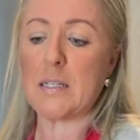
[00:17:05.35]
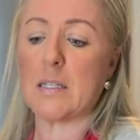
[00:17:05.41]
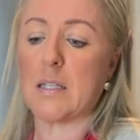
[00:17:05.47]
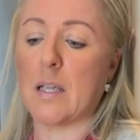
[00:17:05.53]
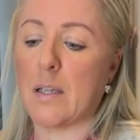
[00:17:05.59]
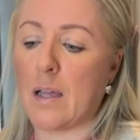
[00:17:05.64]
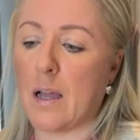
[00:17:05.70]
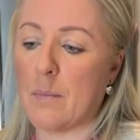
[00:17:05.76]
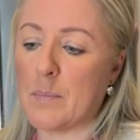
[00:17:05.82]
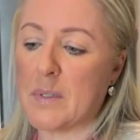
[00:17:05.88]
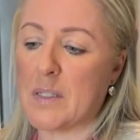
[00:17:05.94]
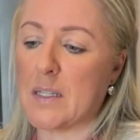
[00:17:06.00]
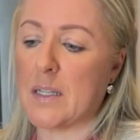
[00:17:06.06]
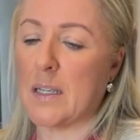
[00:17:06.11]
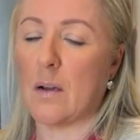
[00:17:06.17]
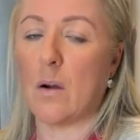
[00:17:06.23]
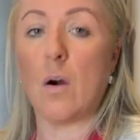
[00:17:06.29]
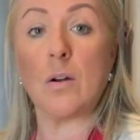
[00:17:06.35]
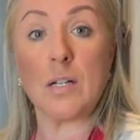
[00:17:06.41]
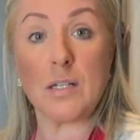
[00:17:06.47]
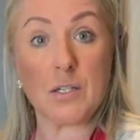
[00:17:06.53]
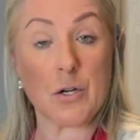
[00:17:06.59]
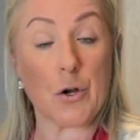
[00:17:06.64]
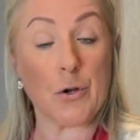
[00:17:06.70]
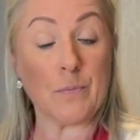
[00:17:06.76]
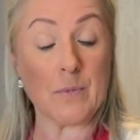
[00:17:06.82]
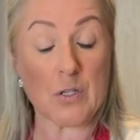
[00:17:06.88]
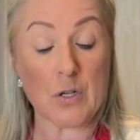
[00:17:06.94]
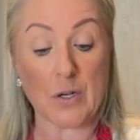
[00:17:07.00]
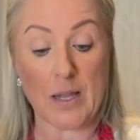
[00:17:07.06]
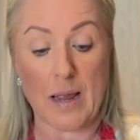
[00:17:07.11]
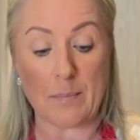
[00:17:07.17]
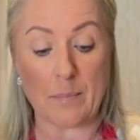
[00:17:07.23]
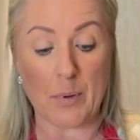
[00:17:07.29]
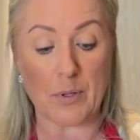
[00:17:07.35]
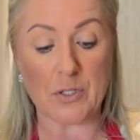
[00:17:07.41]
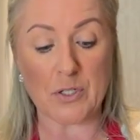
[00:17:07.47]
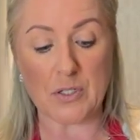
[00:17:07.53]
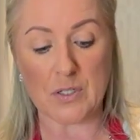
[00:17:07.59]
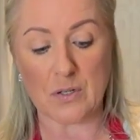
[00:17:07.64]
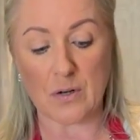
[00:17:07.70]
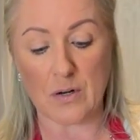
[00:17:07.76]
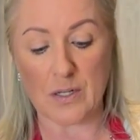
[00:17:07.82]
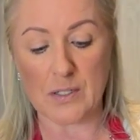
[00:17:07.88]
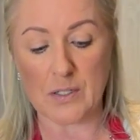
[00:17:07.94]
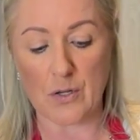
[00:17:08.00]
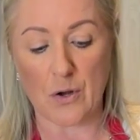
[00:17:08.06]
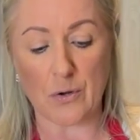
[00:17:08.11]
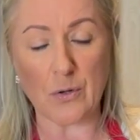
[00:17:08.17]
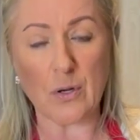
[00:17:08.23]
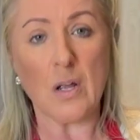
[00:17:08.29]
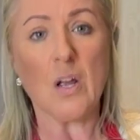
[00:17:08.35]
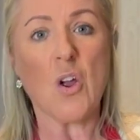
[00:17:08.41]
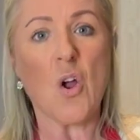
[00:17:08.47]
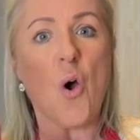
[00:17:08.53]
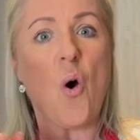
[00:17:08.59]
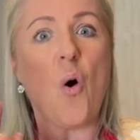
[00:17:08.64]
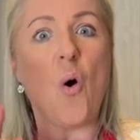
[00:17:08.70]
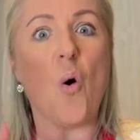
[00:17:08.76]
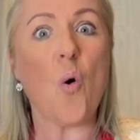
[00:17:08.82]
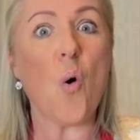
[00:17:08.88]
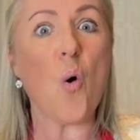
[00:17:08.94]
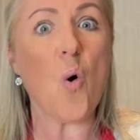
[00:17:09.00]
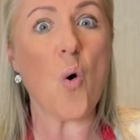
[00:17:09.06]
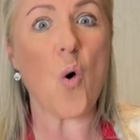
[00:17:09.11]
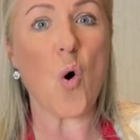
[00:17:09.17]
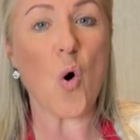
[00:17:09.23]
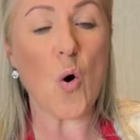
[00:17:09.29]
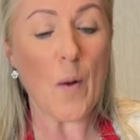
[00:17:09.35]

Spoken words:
Because I was just like, no way, not possible. How's that going to work?